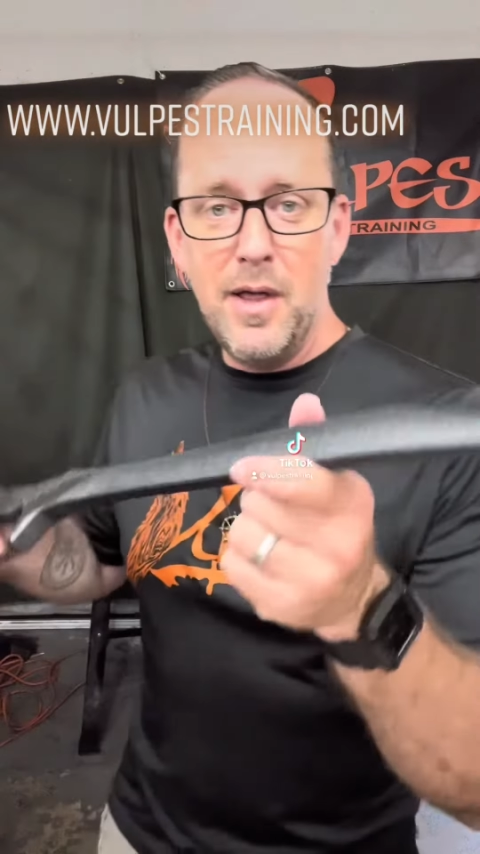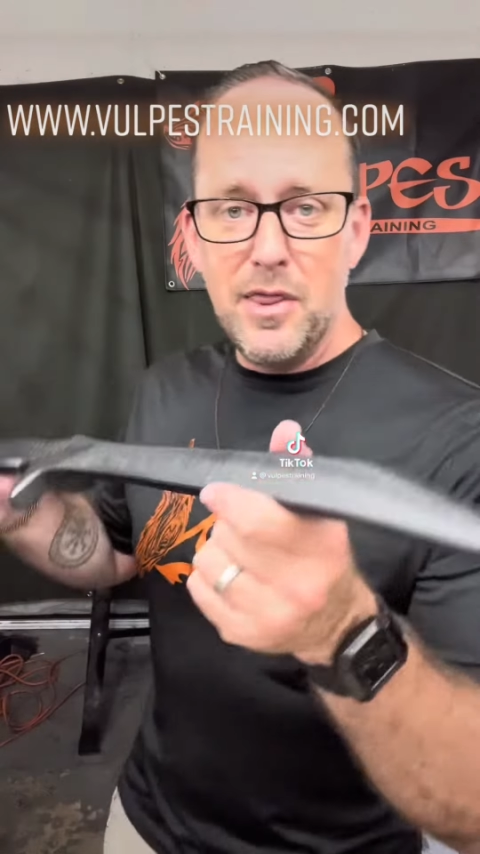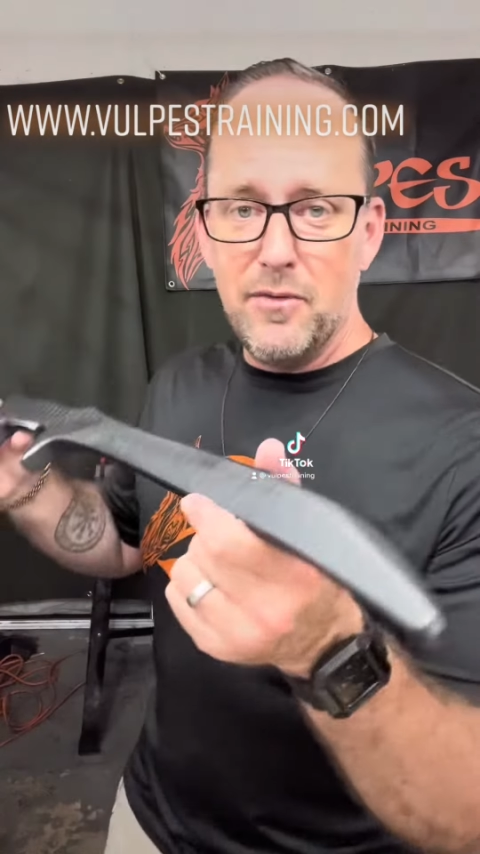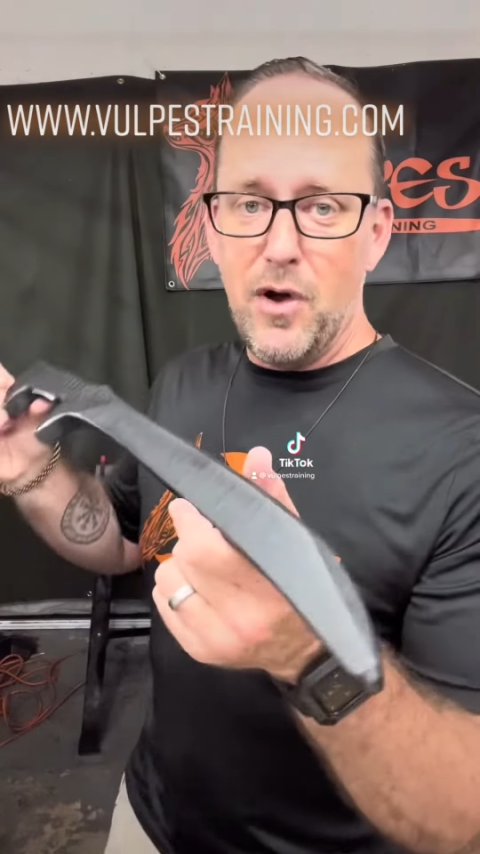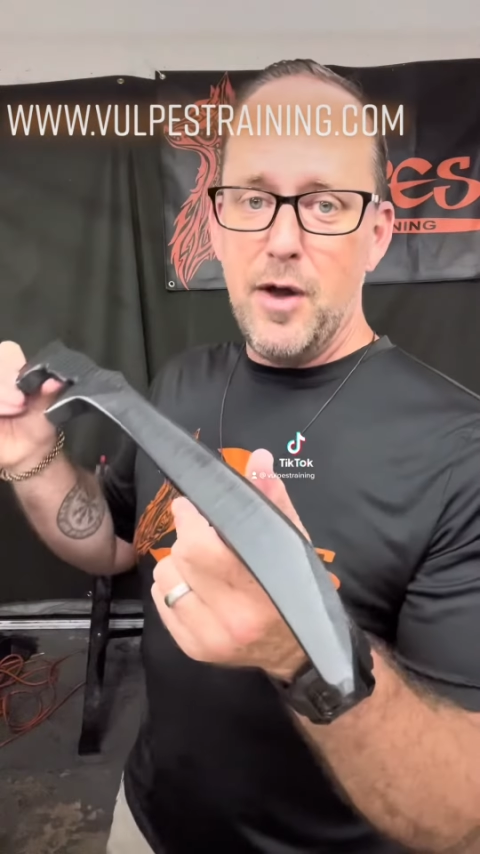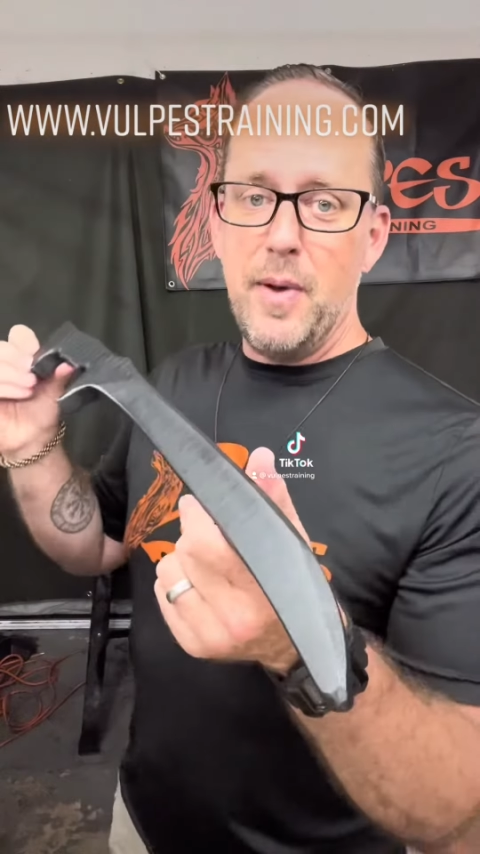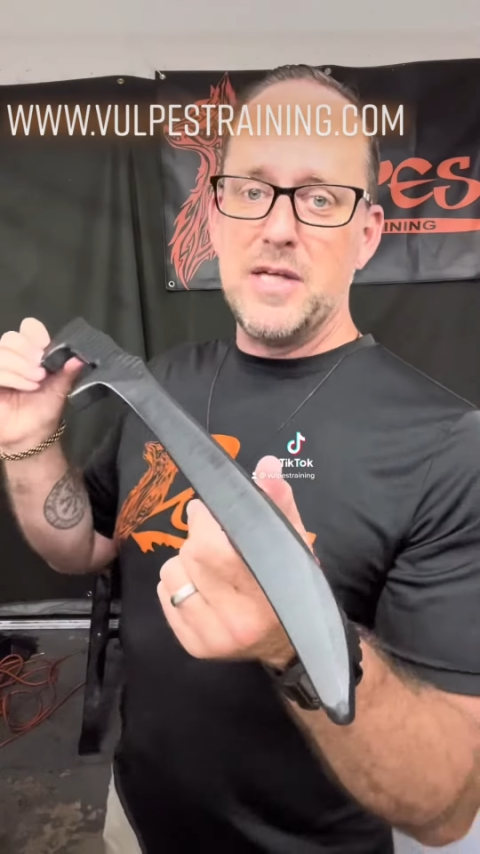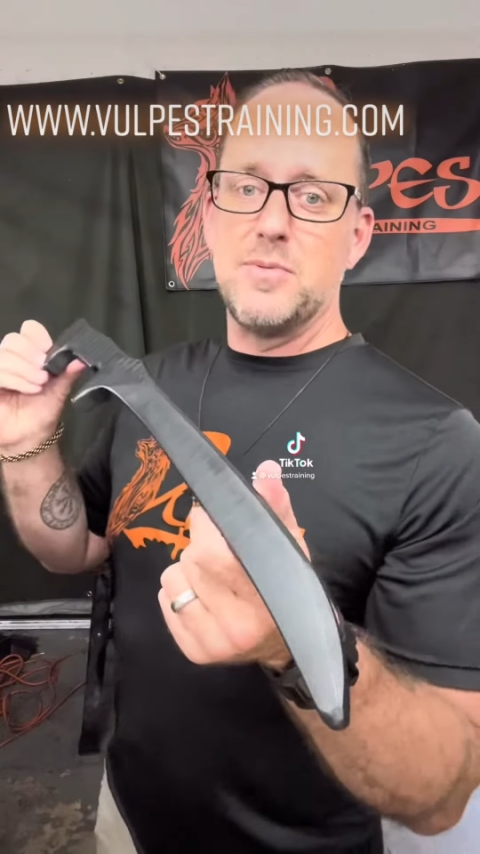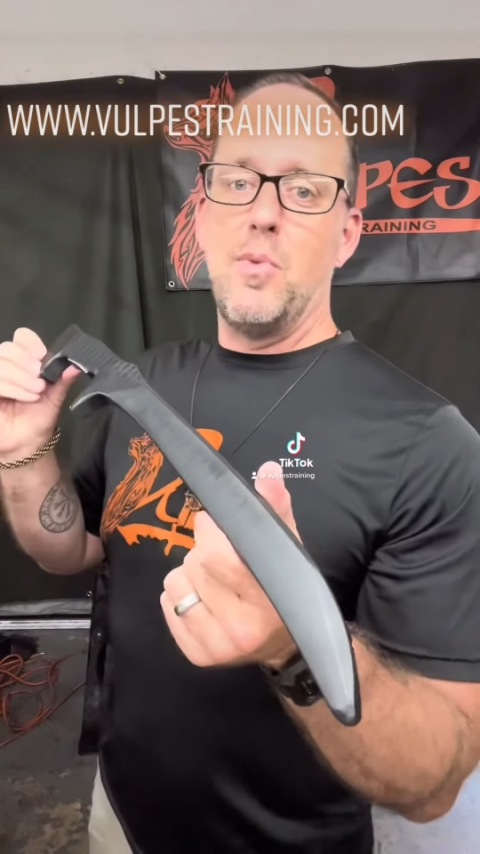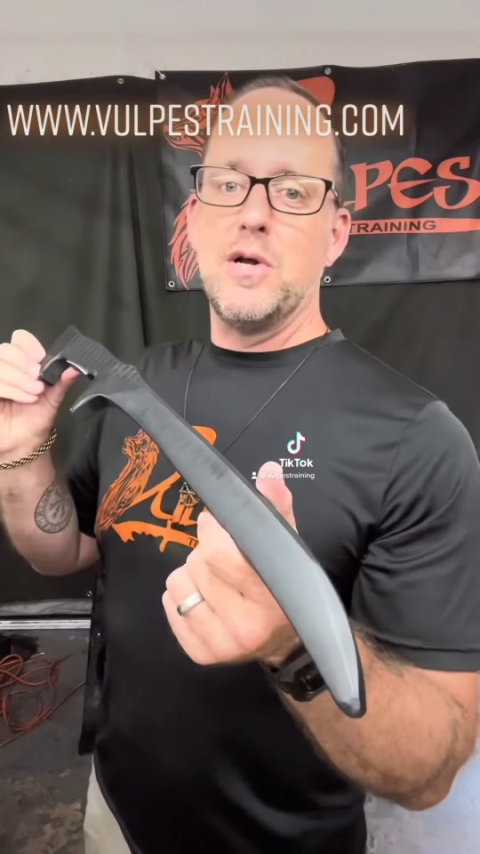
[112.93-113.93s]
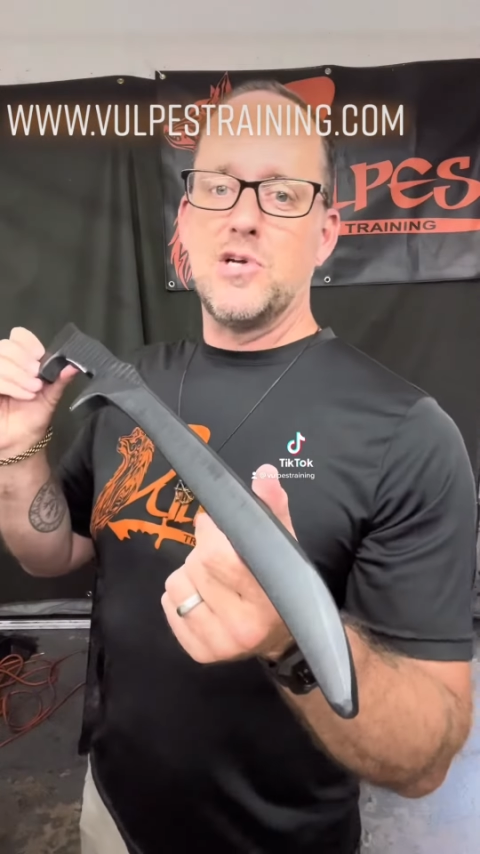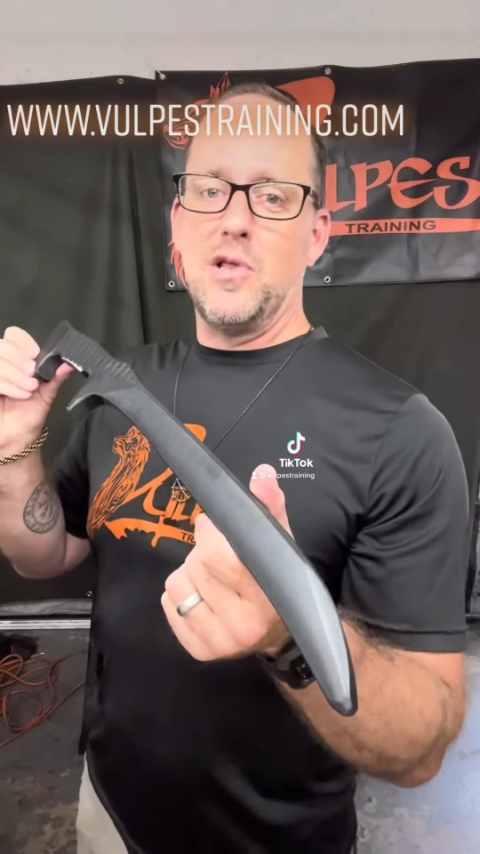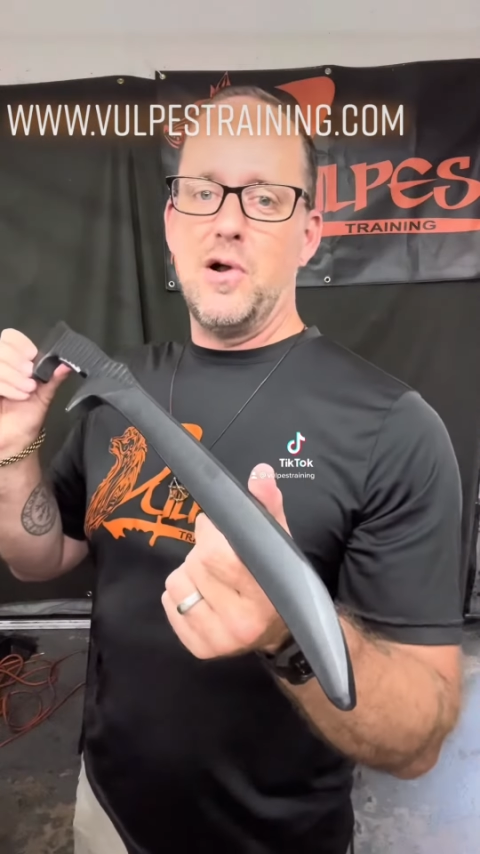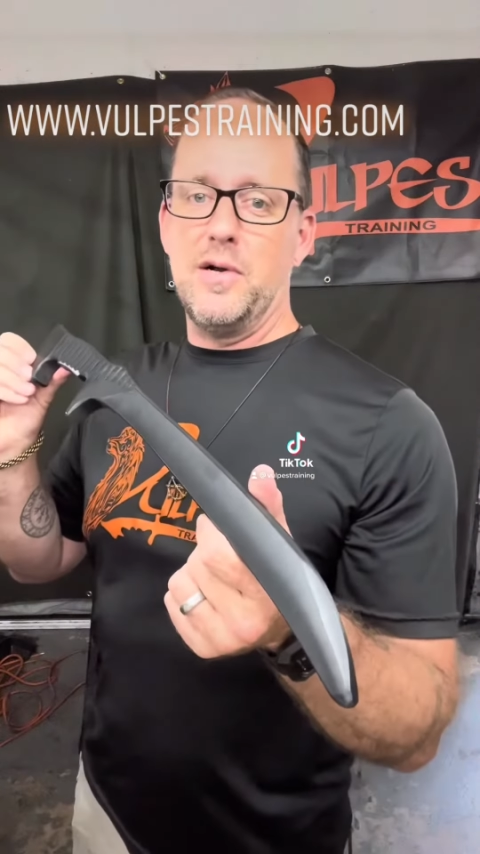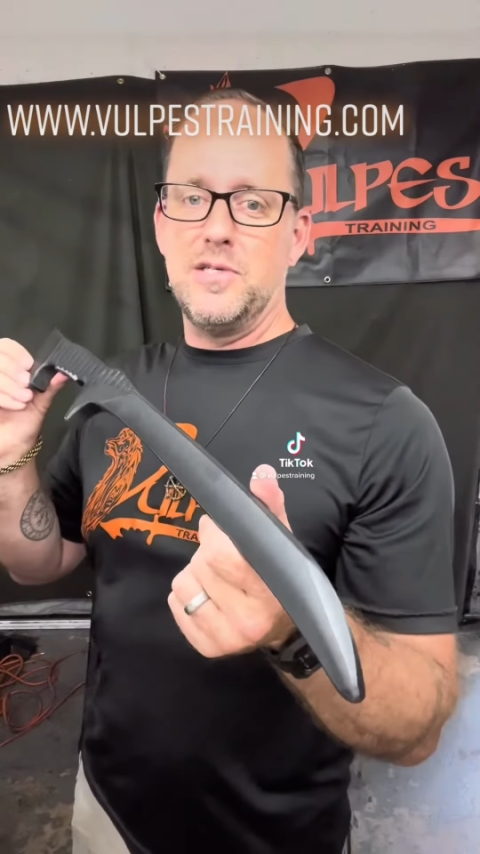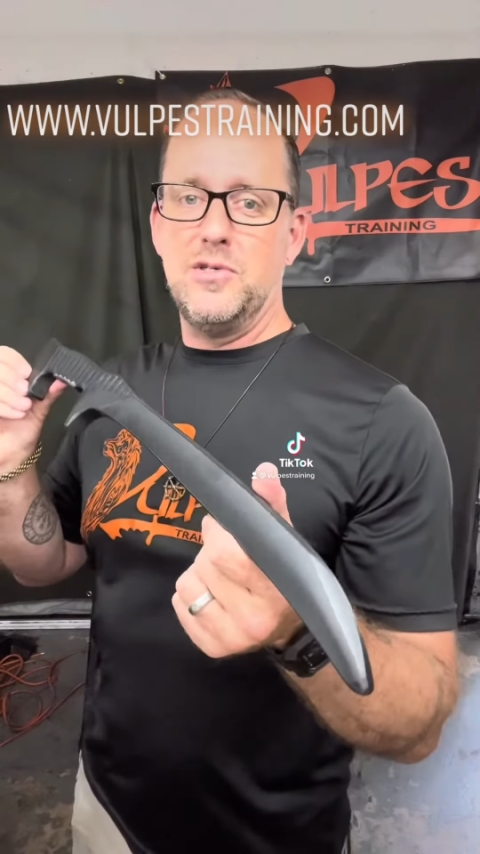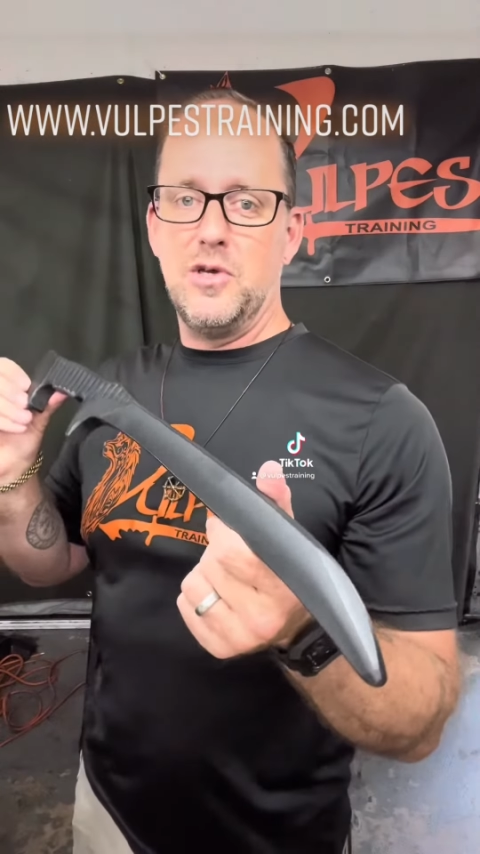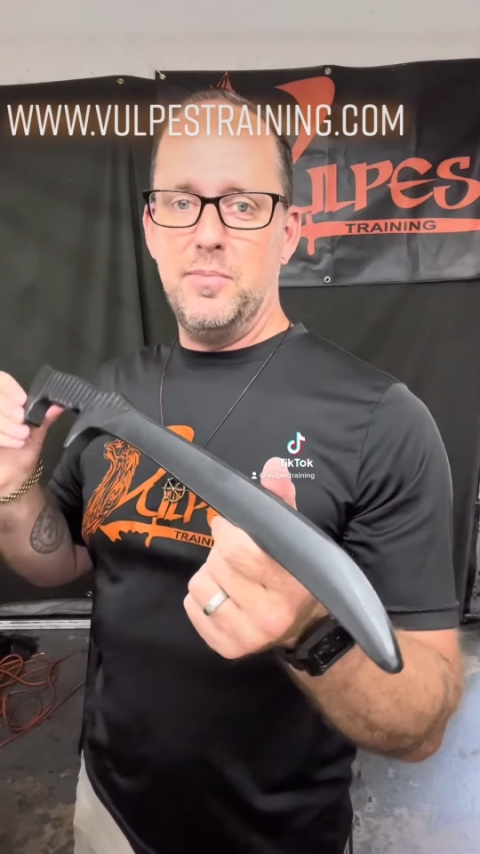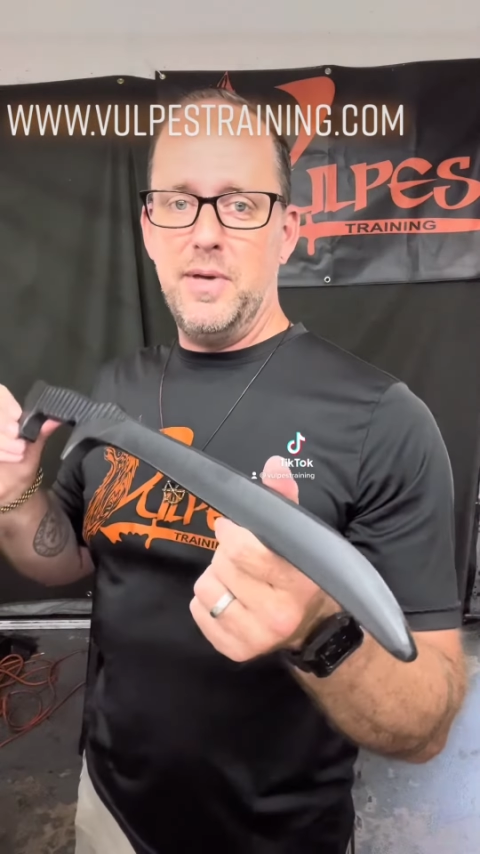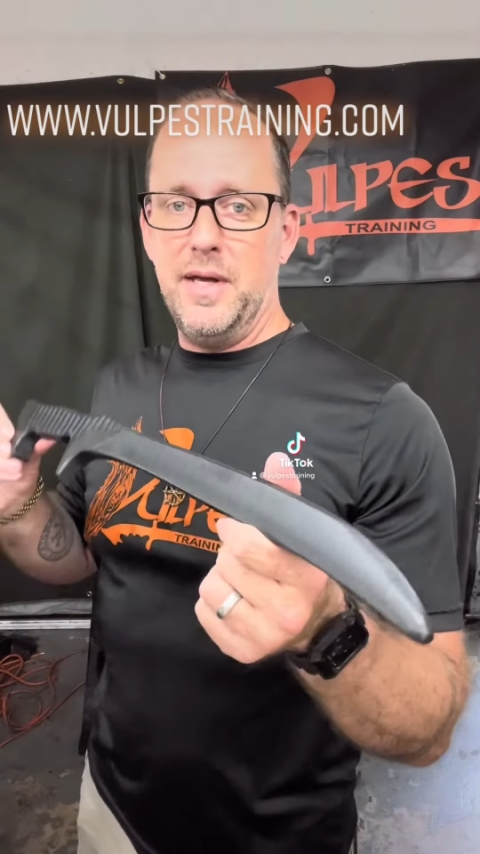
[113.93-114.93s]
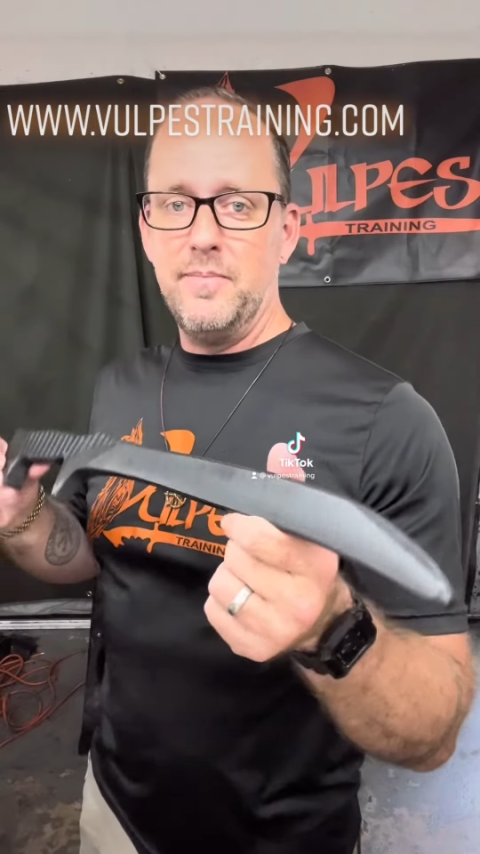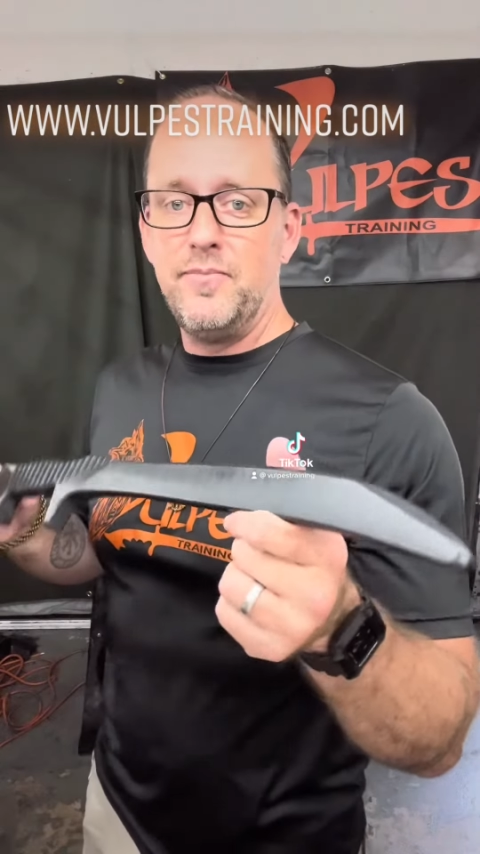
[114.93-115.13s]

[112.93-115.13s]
the very best martial artist you can be.